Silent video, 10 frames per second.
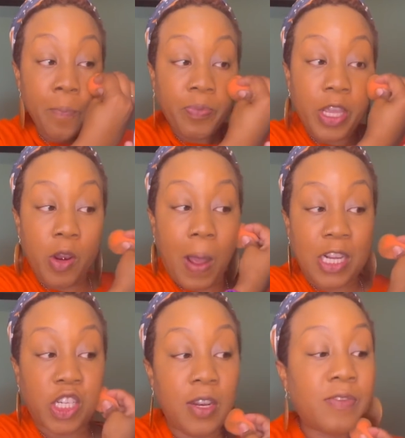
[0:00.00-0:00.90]
you know, I
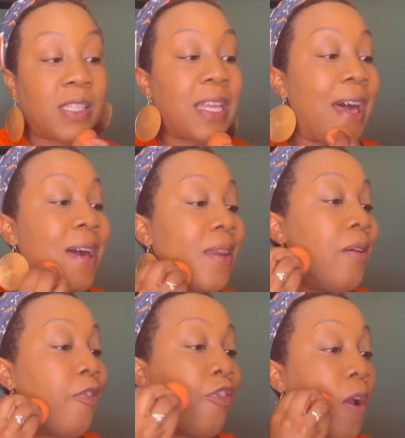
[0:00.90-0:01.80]
should have
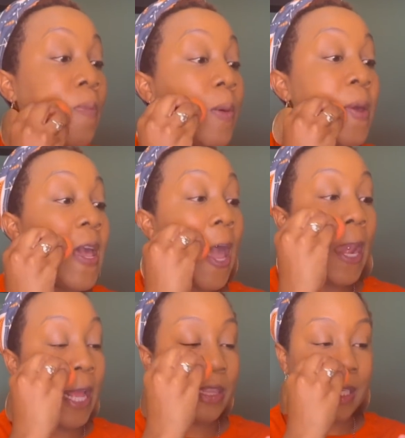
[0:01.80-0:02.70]
said from the
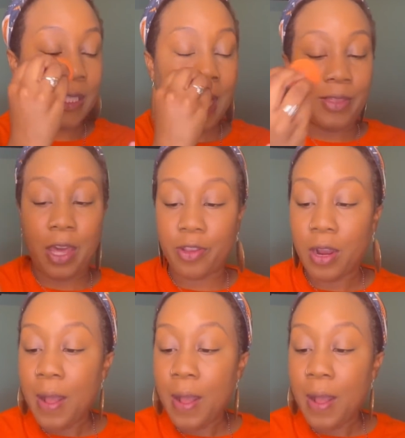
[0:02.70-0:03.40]
beginning this, that, and the other.